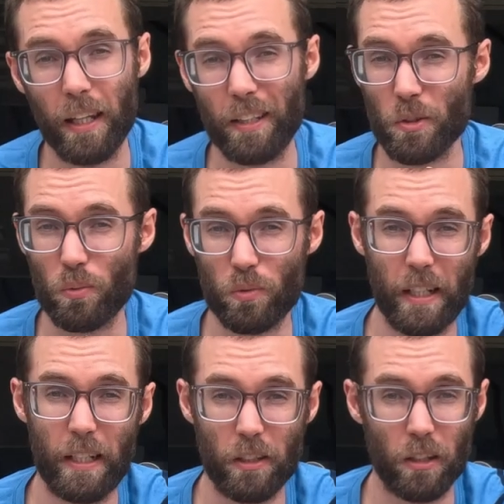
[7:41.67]
It gives a
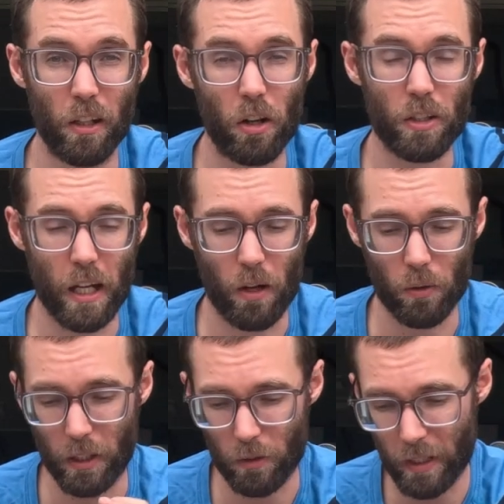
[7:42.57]
really good
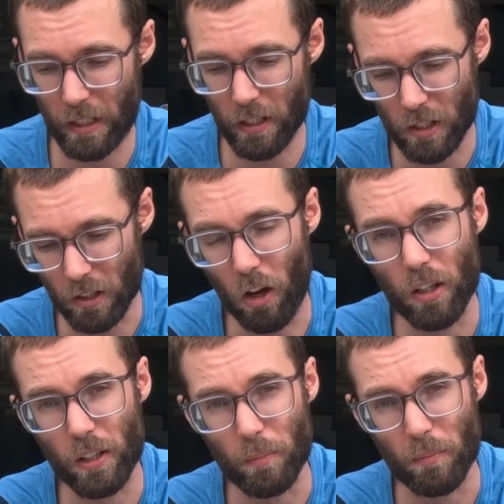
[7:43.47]
lockdown. It really does
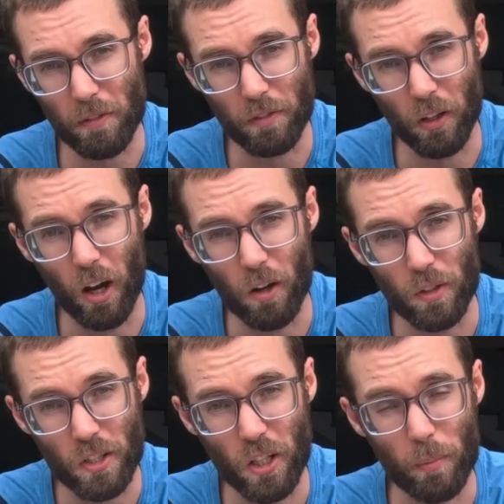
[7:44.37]
lock my foot over
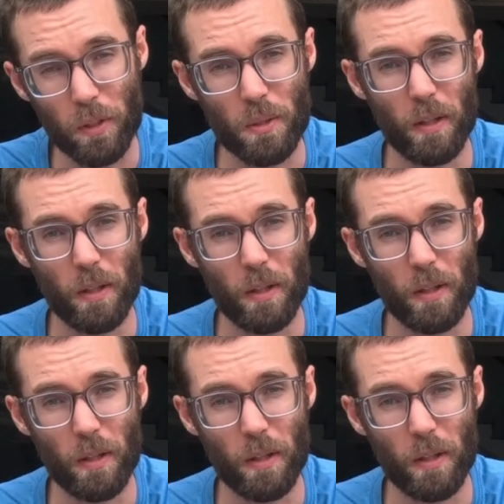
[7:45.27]
the top of this